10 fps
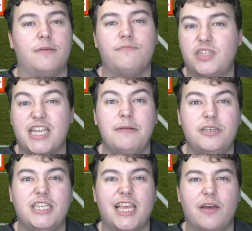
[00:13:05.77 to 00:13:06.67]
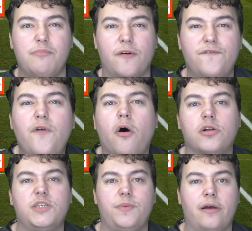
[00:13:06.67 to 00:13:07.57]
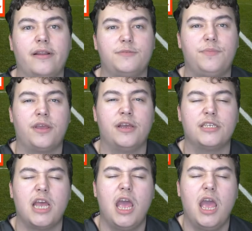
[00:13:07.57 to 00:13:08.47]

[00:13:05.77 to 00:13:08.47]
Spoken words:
I'm tempted to give him a 4, to be honest, because